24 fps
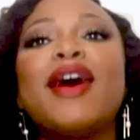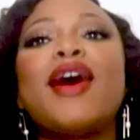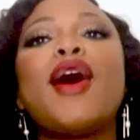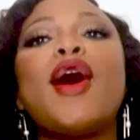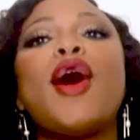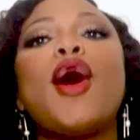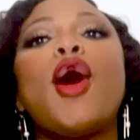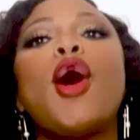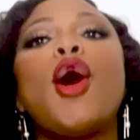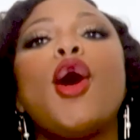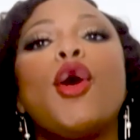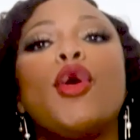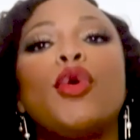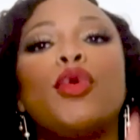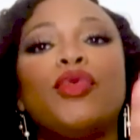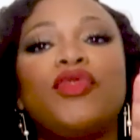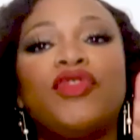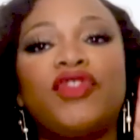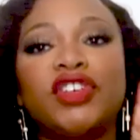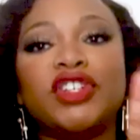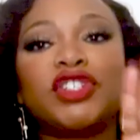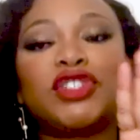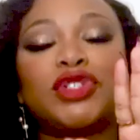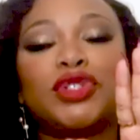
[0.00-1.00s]
Oh,
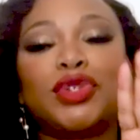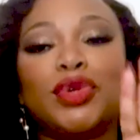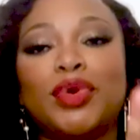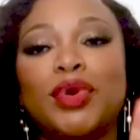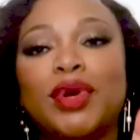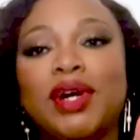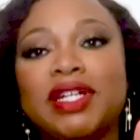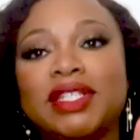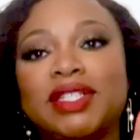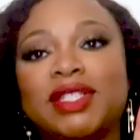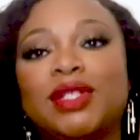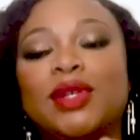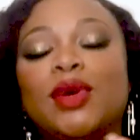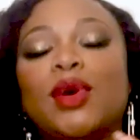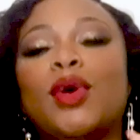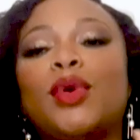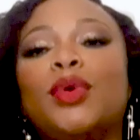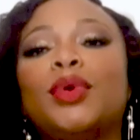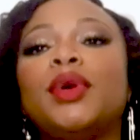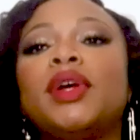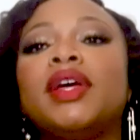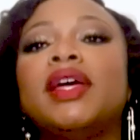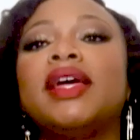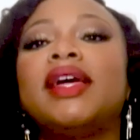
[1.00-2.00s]
for sure.
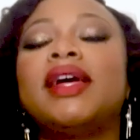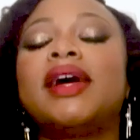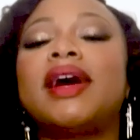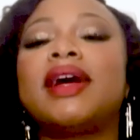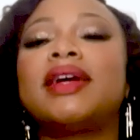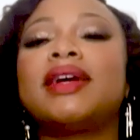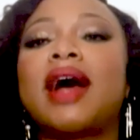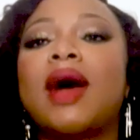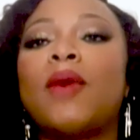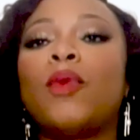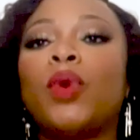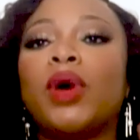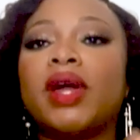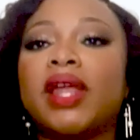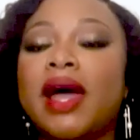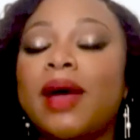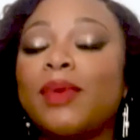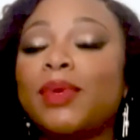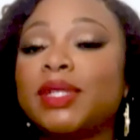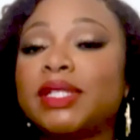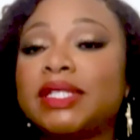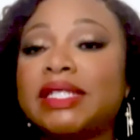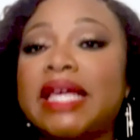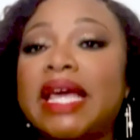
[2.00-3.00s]
So what I
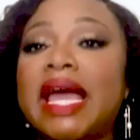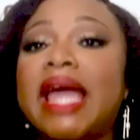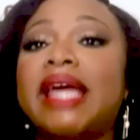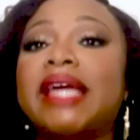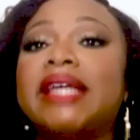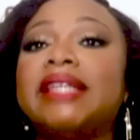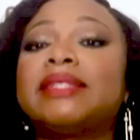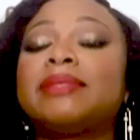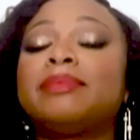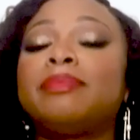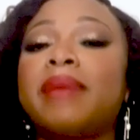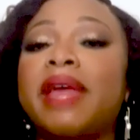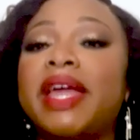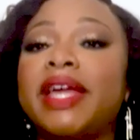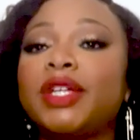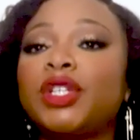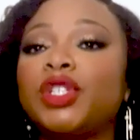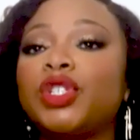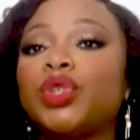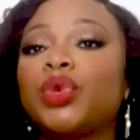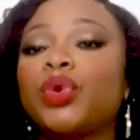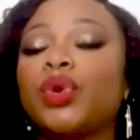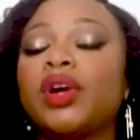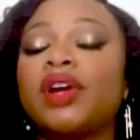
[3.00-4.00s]
will say is make
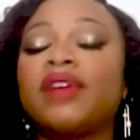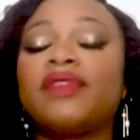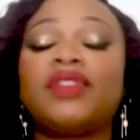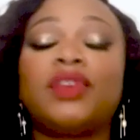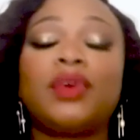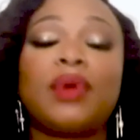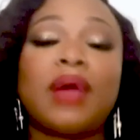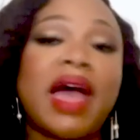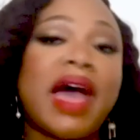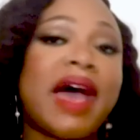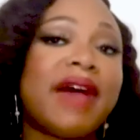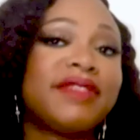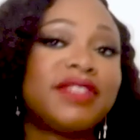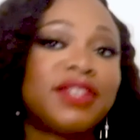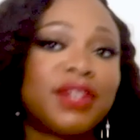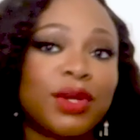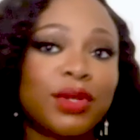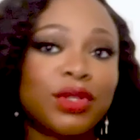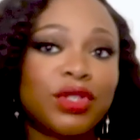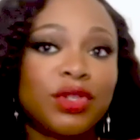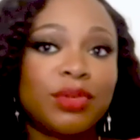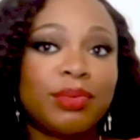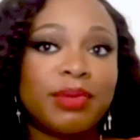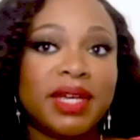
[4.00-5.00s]
sure if you have
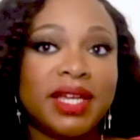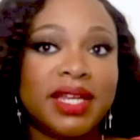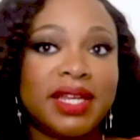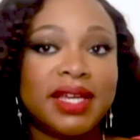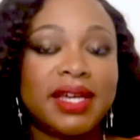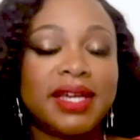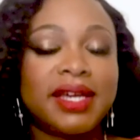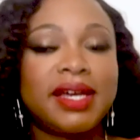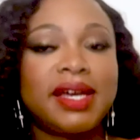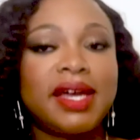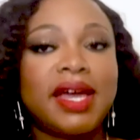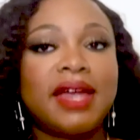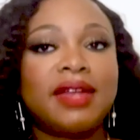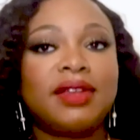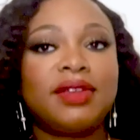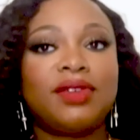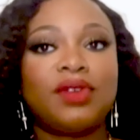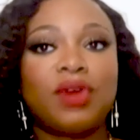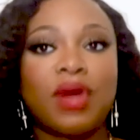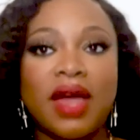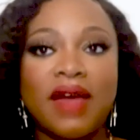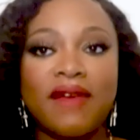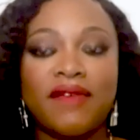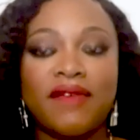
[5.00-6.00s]
social media and you have